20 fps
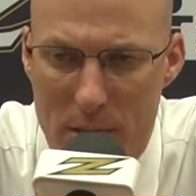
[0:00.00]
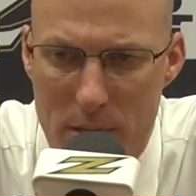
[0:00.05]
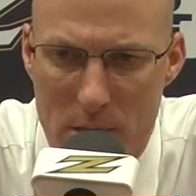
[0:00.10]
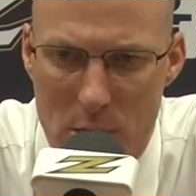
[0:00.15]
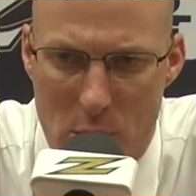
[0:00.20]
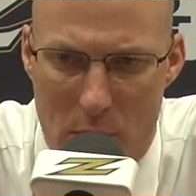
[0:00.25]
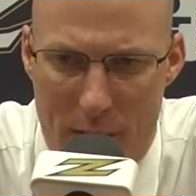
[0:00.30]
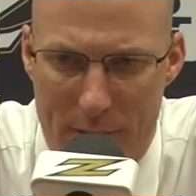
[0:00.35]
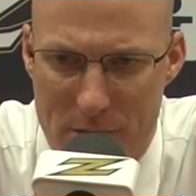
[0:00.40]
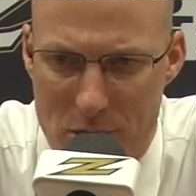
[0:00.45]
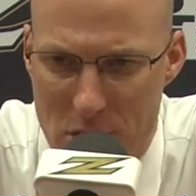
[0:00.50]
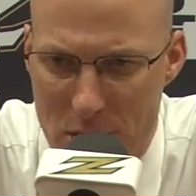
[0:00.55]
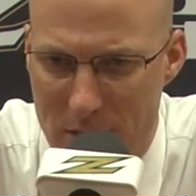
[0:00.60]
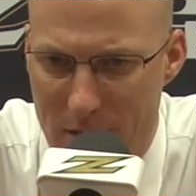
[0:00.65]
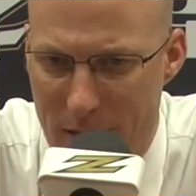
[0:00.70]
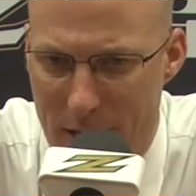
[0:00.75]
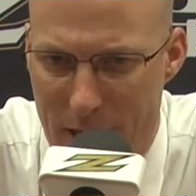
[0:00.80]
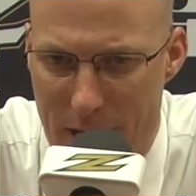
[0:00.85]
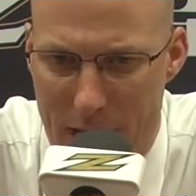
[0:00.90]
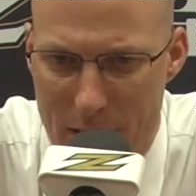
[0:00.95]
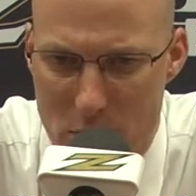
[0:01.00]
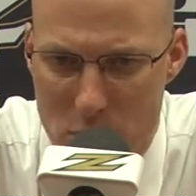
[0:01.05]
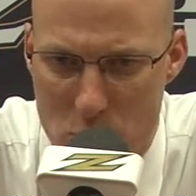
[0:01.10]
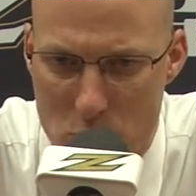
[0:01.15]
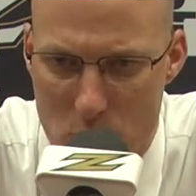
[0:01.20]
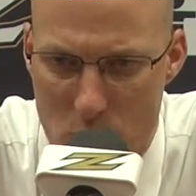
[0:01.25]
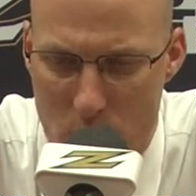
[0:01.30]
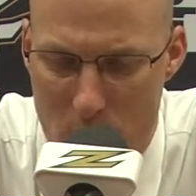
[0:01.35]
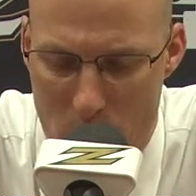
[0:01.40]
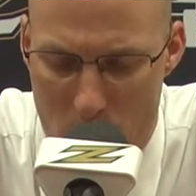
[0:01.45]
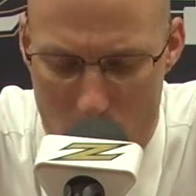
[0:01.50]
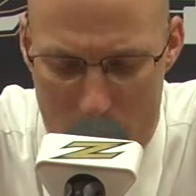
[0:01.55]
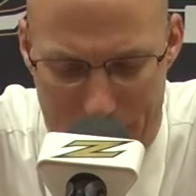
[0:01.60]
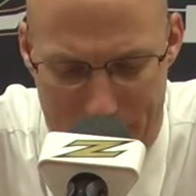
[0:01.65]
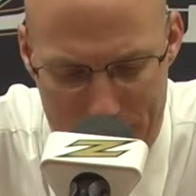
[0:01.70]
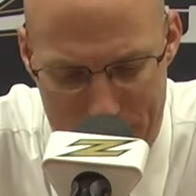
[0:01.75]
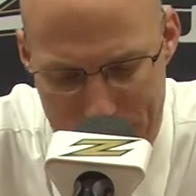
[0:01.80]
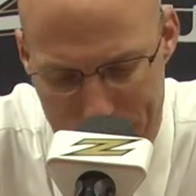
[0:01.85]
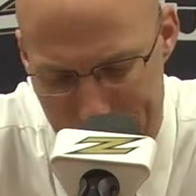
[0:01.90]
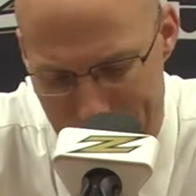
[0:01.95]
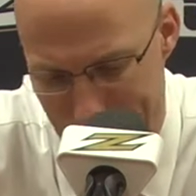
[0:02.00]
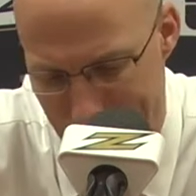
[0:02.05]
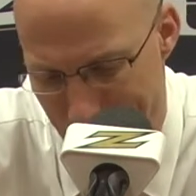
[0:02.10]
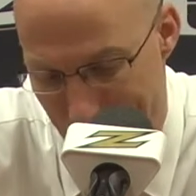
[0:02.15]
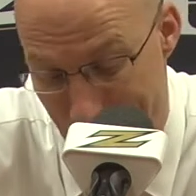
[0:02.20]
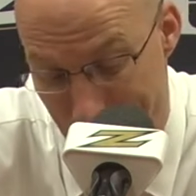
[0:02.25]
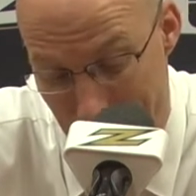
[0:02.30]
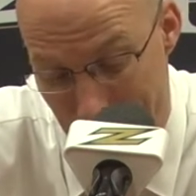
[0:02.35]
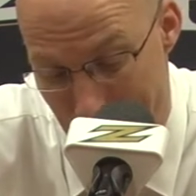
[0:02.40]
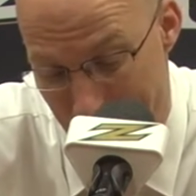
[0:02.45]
You know, obviously today I didn't feel